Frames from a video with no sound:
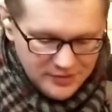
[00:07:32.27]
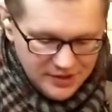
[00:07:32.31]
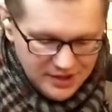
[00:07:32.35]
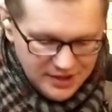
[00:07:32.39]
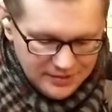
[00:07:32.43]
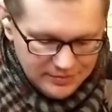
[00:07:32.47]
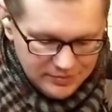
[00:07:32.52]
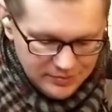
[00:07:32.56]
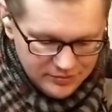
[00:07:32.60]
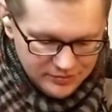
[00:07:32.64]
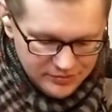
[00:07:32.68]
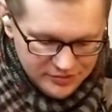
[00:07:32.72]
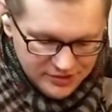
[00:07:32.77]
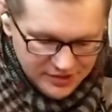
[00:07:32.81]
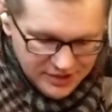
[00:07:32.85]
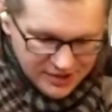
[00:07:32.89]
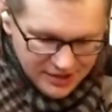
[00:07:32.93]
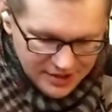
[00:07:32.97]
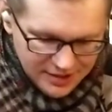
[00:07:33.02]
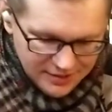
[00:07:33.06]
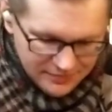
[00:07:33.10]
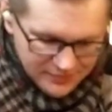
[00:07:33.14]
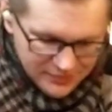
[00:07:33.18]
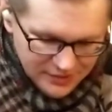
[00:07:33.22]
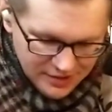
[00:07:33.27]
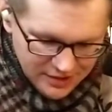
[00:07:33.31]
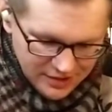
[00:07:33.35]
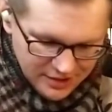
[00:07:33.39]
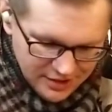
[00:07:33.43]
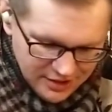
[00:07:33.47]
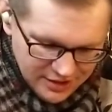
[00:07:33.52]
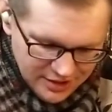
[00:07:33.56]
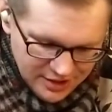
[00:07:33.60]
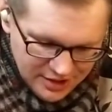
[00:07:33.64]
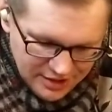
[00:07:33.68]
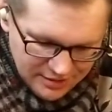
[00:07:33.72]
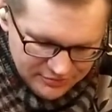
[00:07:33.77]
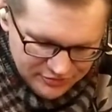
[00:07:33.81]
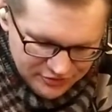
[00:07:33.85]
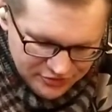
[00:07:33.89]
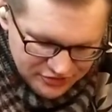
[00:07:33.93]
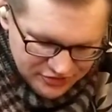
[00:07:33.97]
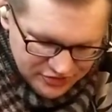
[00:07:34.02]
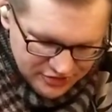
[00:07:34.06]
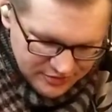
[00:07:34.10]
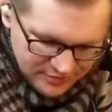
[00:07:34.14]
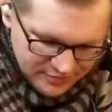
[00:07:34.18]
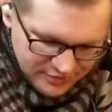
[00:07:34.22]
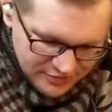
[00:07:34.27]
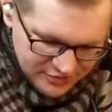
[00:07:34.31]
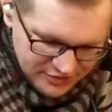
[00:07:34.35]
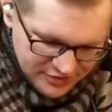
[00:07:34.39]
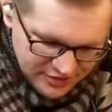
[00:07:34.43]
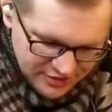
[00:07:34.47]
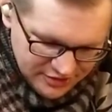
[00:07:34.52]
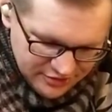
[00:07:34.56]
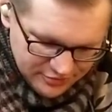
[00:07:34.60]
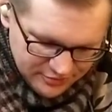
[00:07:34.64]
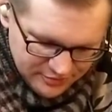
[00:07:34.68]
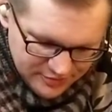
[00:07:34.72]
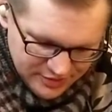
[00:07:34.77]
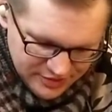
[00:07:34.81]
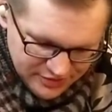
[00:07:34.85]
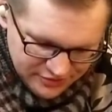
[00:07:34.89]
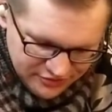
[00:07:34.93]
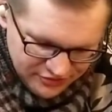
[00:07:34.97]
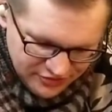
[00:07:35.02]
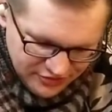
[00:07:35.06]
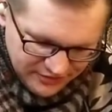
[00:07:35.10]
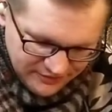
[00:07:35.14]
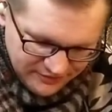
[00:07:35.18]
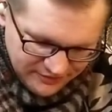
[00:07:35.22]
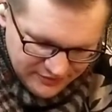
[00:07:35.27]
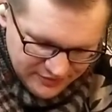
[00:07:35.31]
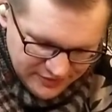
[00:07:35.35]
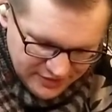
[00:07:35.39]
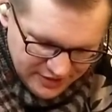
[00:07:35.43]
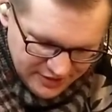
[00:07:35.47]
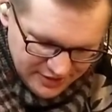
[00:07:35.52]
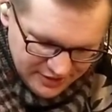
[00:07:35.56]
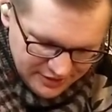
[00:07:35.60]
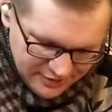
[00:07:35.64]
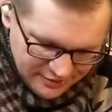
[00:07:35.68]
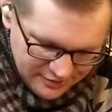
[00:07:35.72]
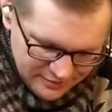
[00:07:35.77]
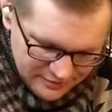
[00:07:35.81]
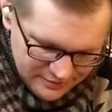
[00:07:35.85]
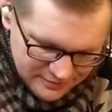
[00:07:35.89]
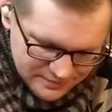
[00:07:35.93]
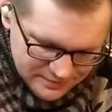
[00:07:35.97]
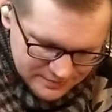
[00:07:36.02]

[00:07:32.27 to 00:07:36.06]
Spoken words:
Happy with that. I'm just going to put the other bits up for now.